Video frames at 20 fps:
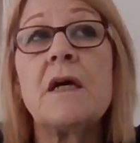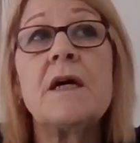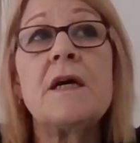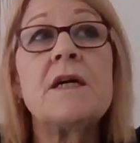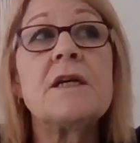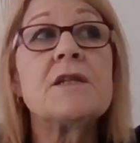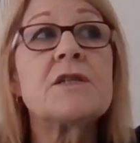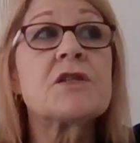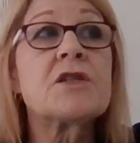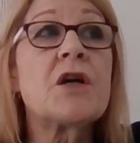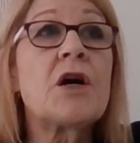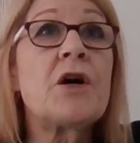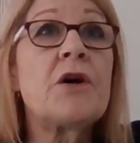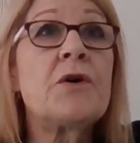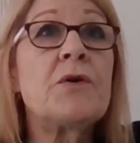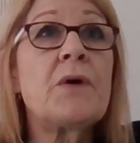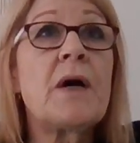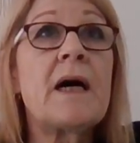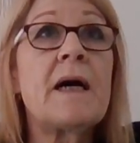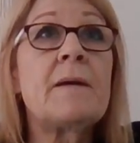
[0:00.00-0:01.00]

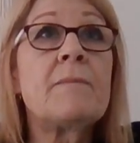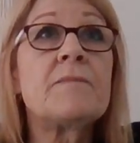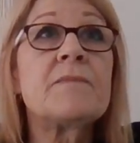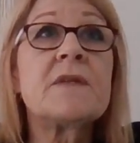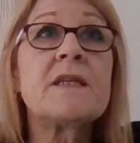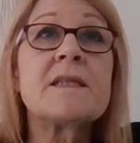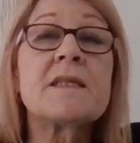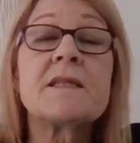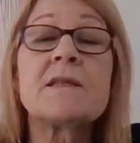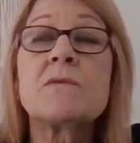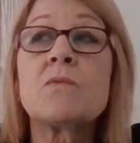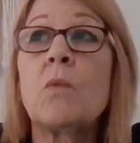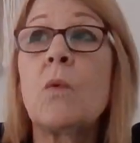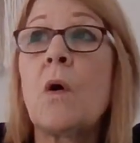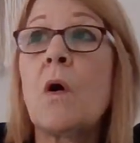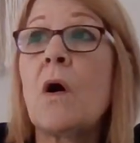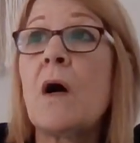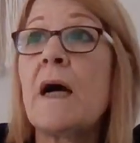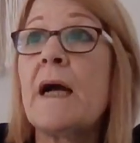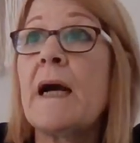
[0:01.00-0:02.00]
So this is
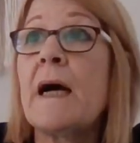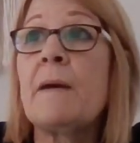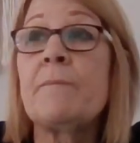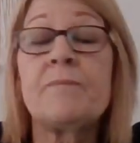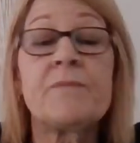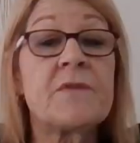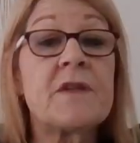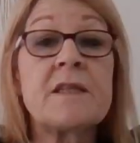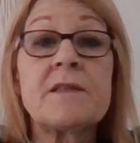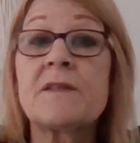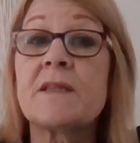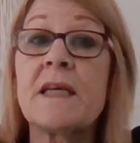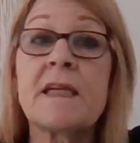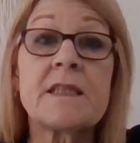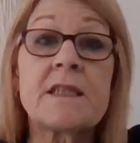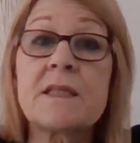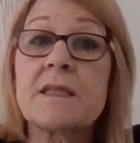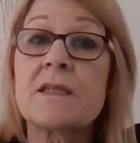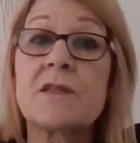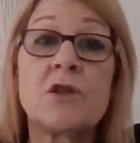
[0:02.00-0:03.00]
why
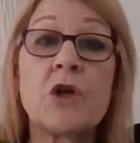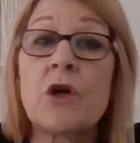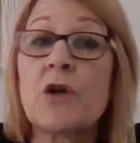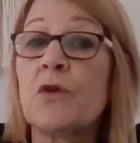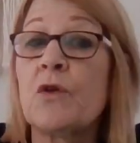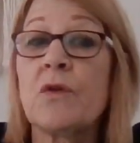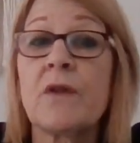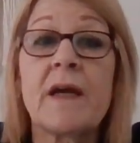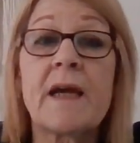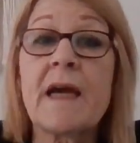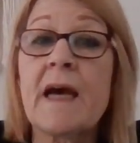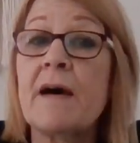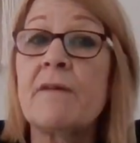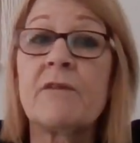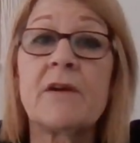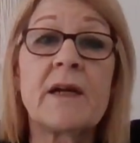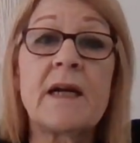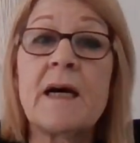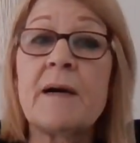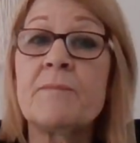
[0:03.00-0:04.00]
that's not all they're
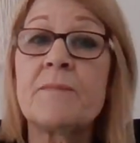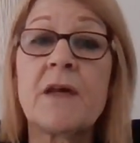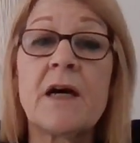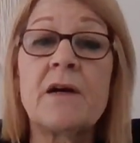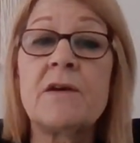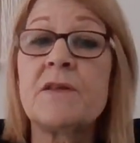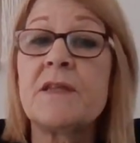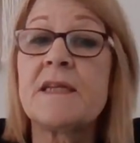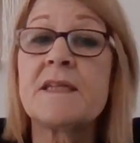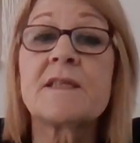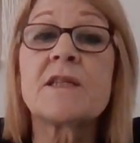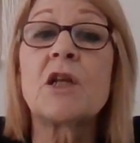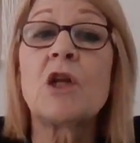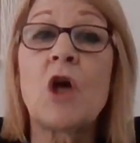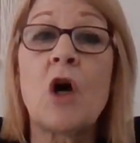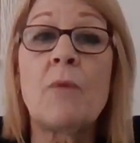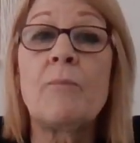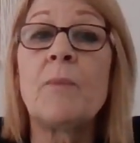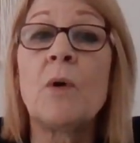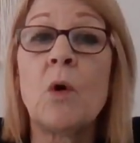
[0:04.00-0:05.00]
covering up, though. There's a
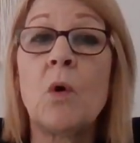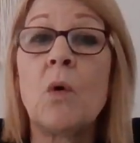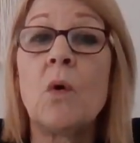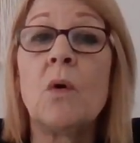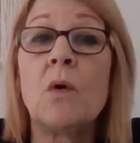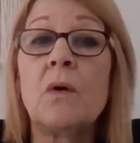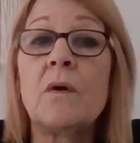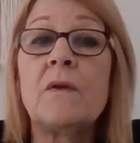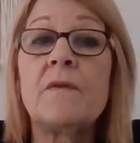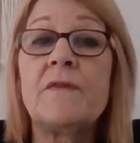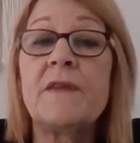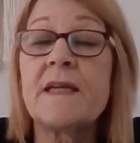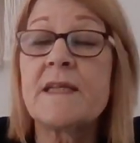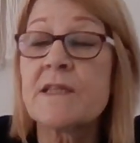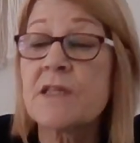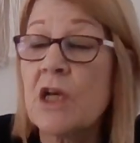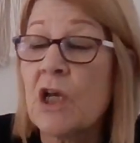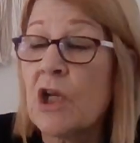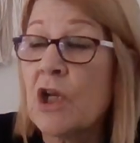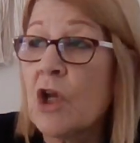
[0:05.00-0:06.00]
lot more.
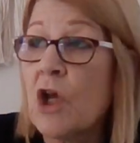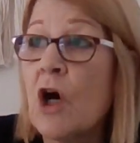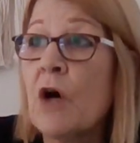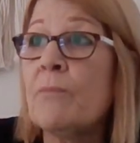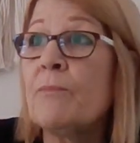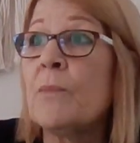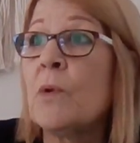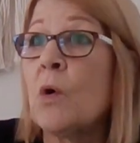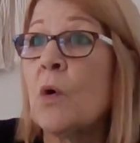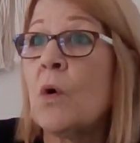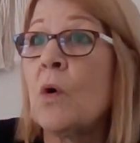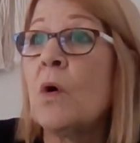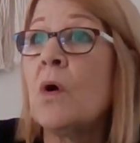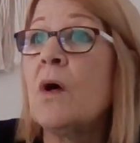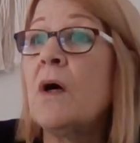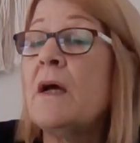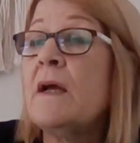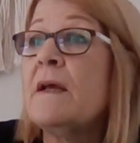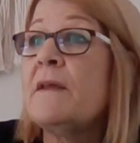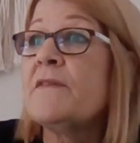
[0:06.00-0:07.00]
There's a lot more
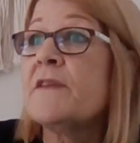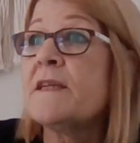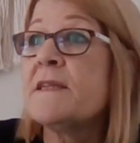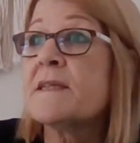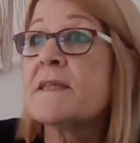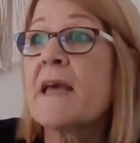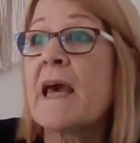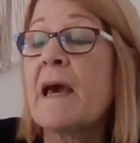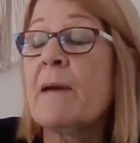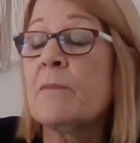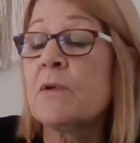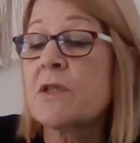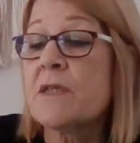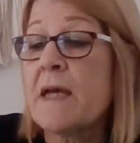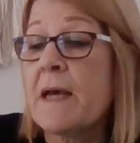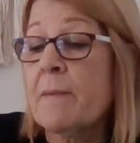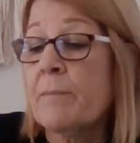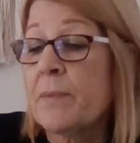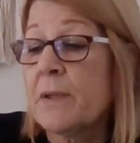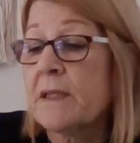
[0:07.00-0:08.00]
these
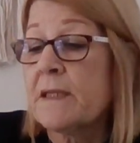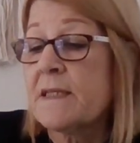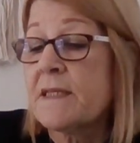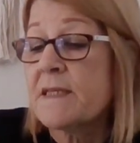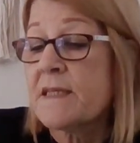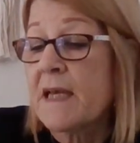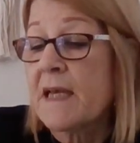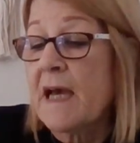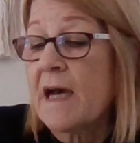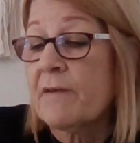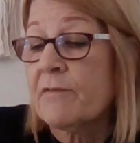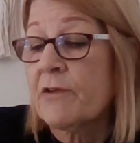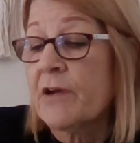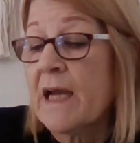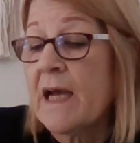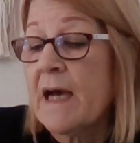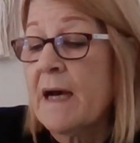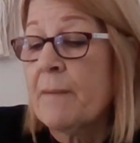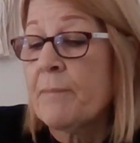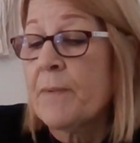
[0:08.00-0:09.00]
Campbelltown police are covering
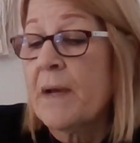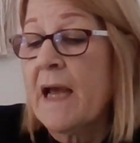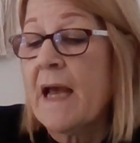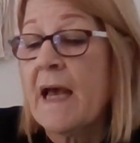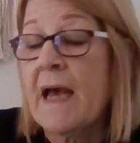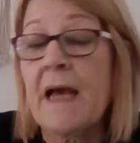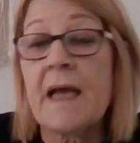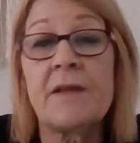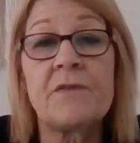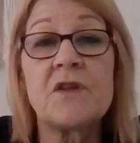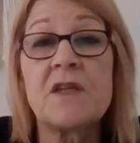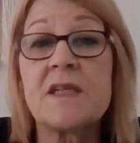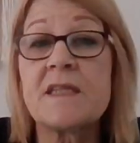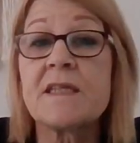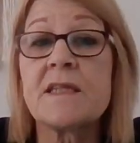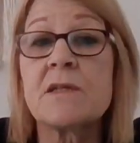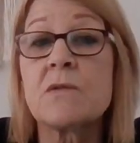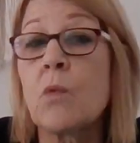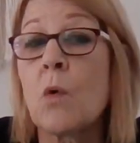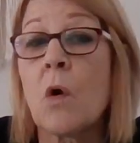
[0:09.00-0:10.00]
up, and this
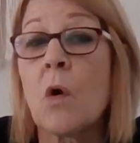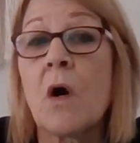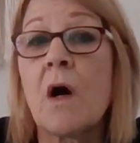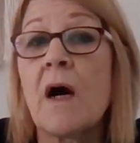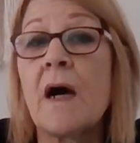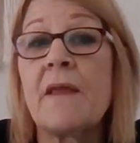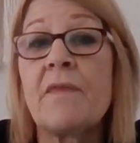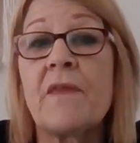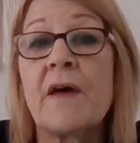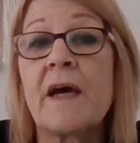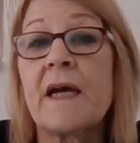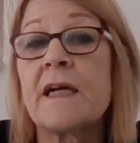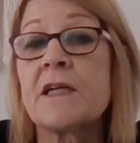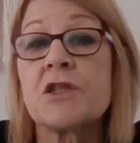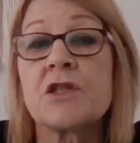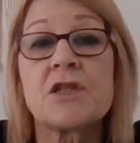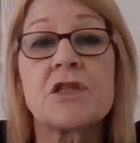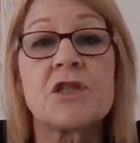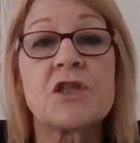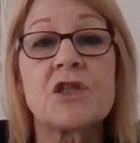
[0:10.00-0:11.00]
is why they are
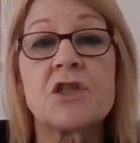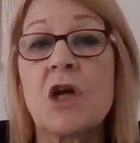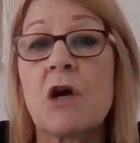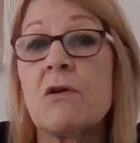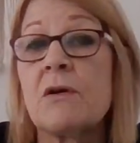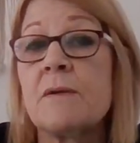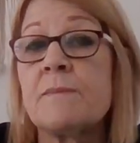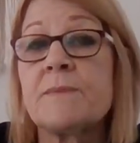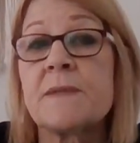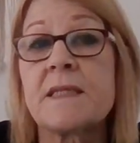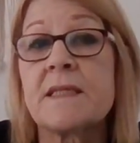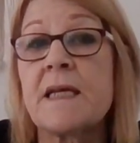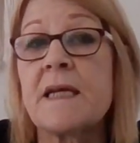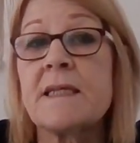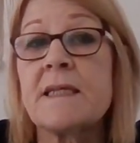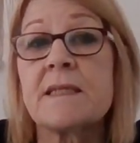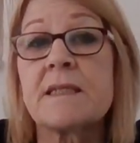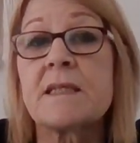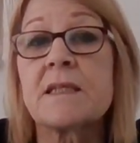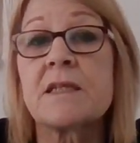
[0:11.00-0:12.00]
just so
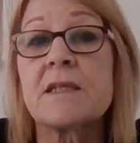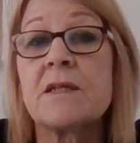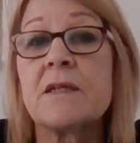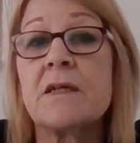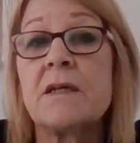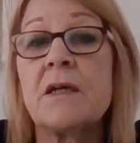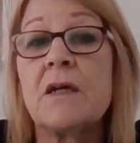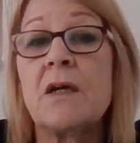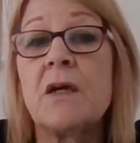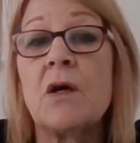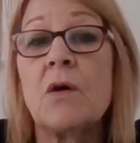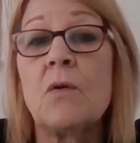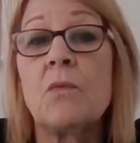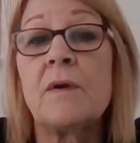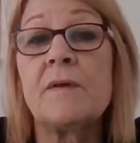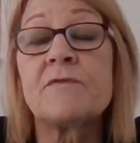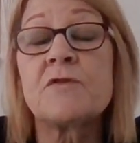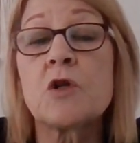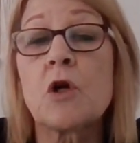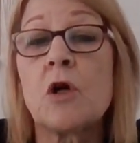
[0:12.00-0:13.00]
obsessed
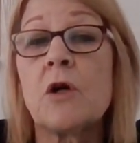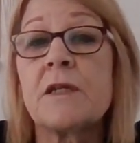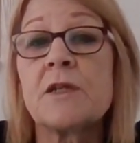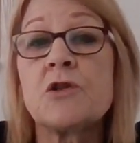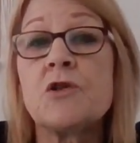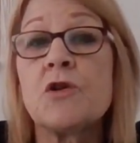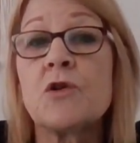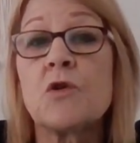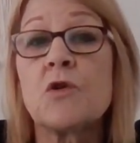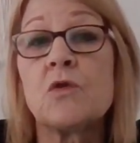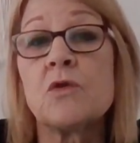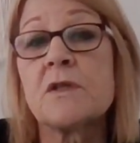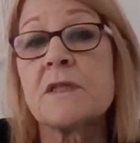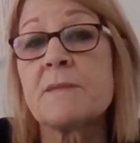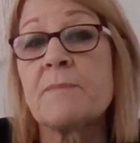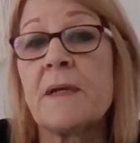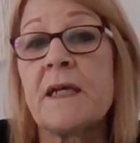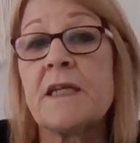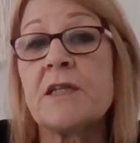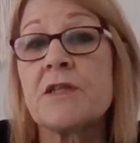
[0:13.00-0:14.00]
with trying to
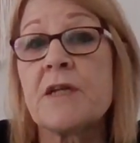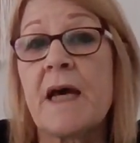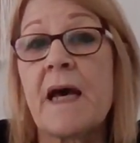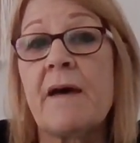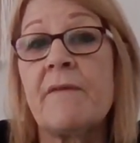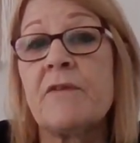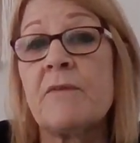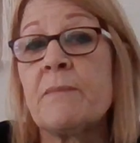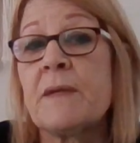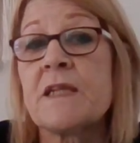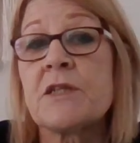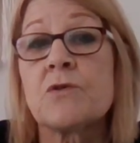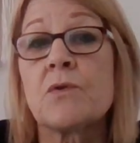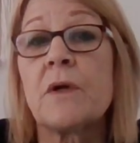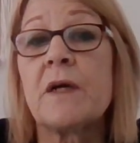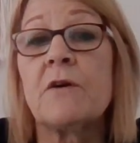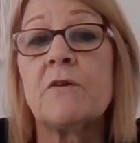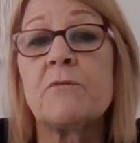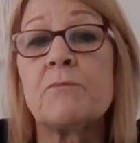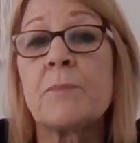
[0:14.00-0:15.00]
cause me to have a mental
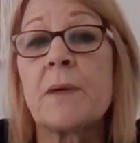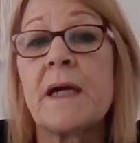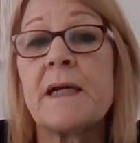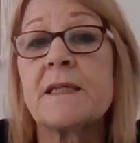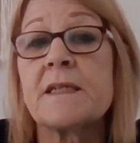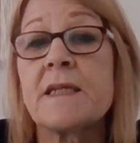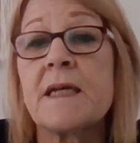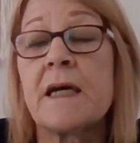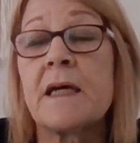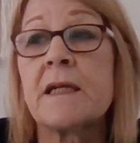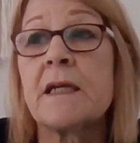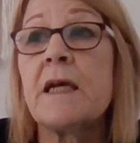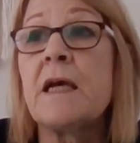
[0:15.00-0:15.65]
health breakdown.